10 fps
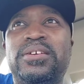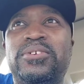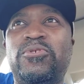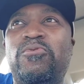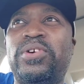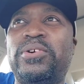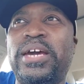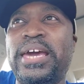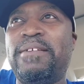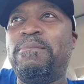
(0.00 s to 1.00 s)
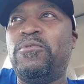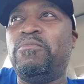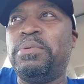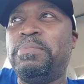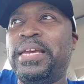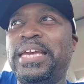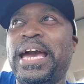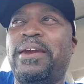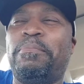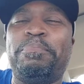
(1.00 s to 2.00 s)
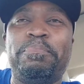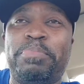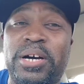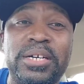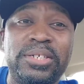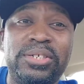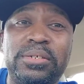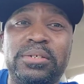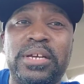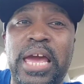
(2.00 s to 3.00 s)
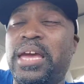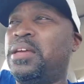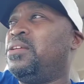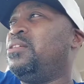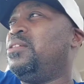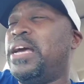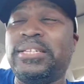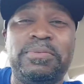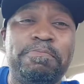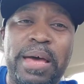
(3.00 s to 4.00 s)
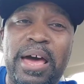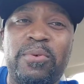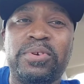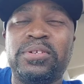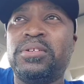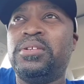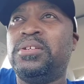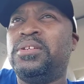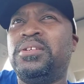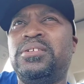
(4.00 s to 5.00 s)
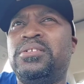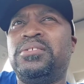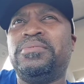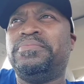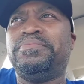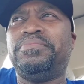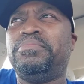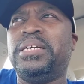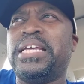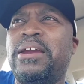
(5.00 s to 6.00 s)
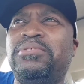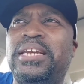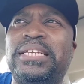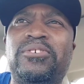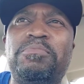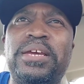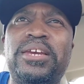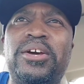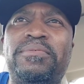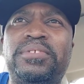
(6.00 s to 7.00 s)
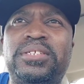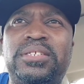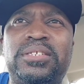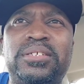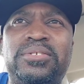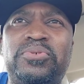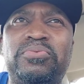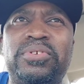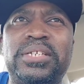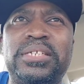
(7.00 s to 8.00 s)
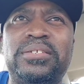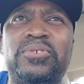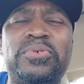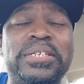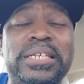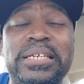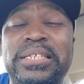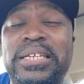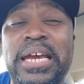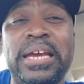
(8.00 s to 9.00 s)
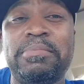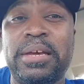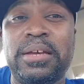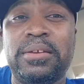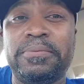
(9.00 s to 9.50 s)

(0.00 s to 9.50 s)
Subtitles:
no real head movement, man. He got a punch. Yeah, got some power. But I don't think that's going to be enough to really do anything to Tank, man.